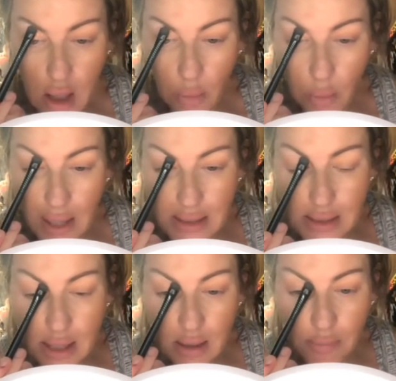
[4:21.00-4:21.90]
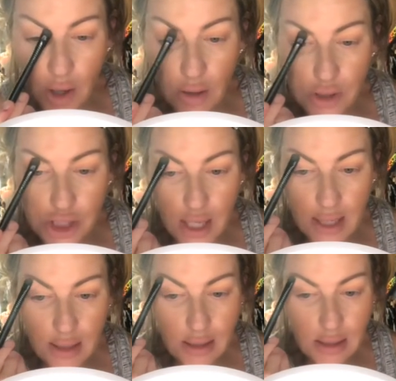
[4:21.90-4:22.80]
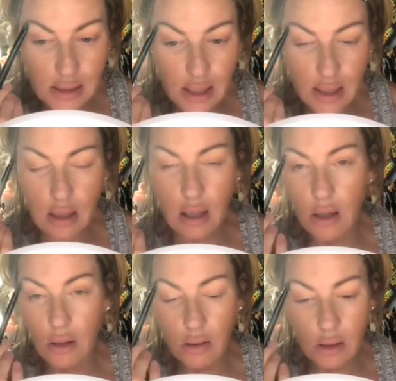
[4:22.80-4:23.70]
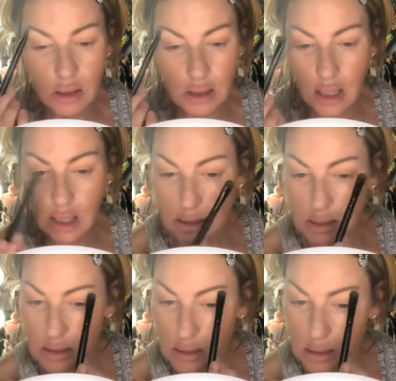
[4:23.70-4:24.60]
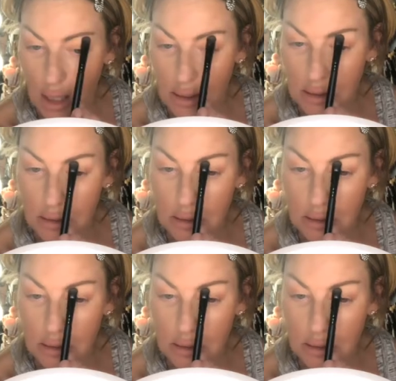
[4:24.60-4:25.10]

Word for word: a white and a bone shade. It's like, oh, yes, yes.